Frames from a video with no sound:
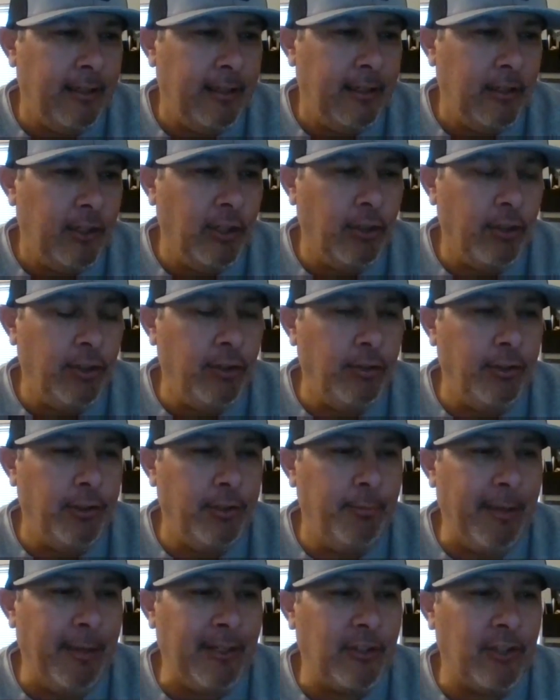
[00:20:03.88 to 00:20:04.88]

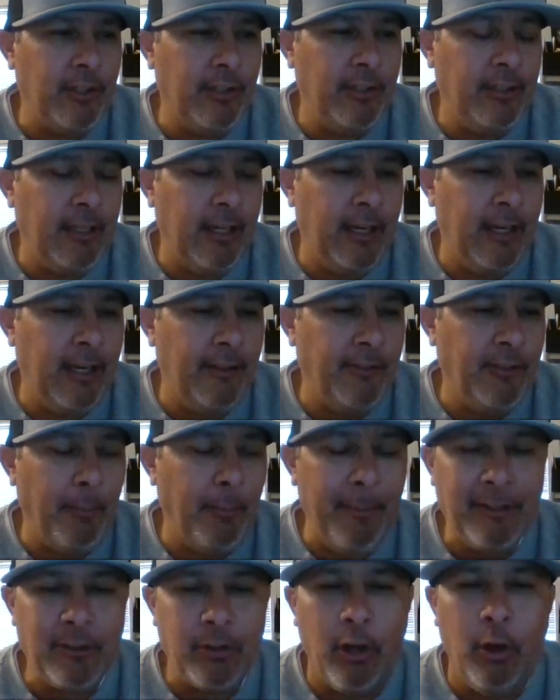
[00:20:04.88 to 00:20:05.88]
you'd mentioned the
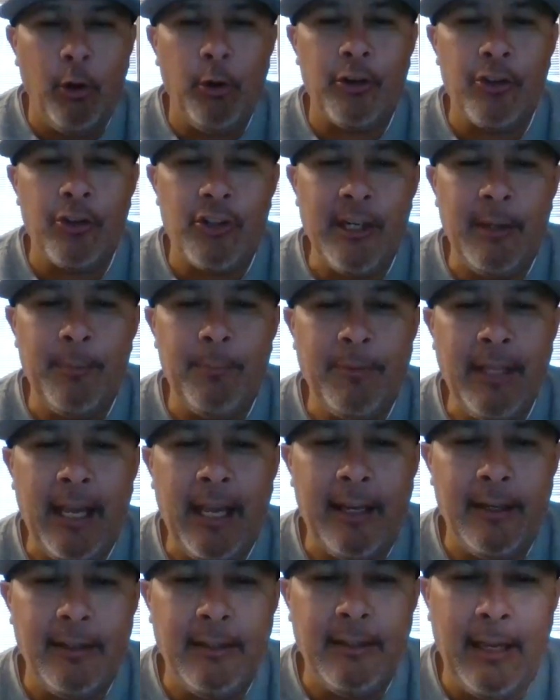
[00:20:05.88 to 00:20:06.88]
mental ownership
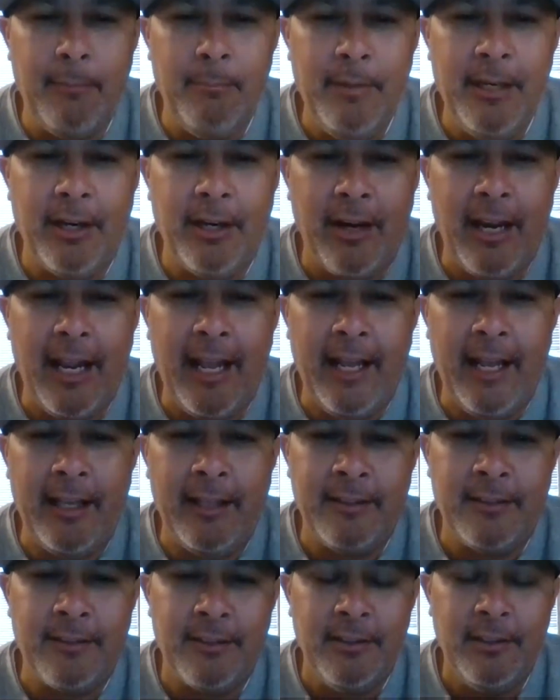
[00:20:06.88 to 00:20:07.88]
that Muir
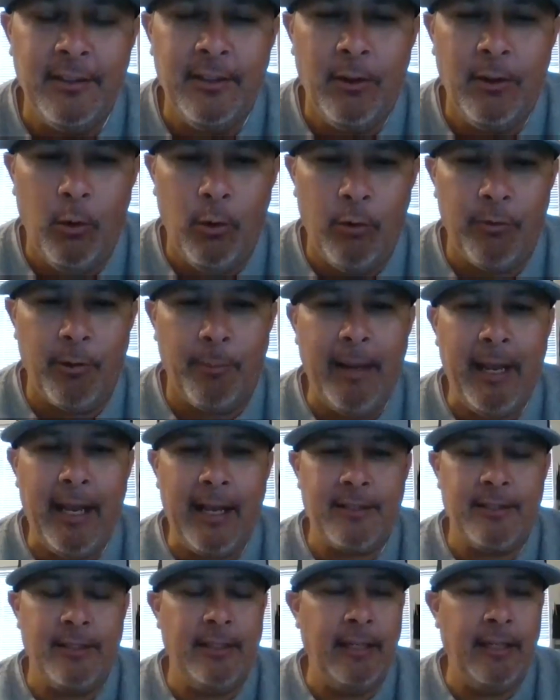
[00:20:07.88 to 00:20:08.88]
has over
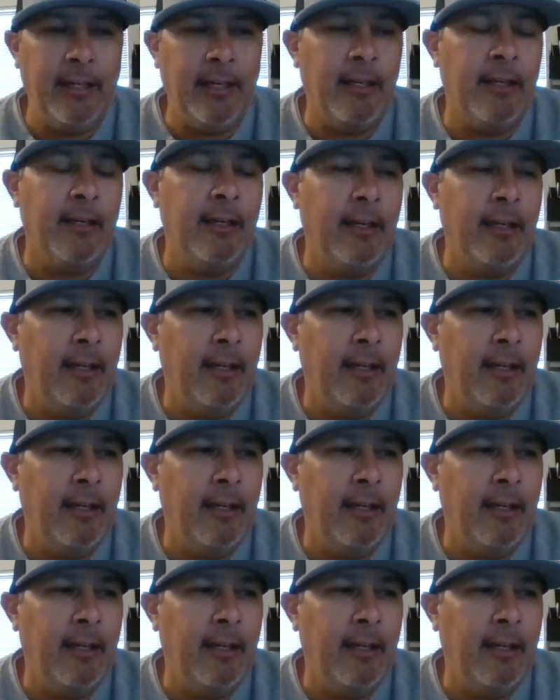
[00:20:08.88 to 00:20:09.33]
Pasadena.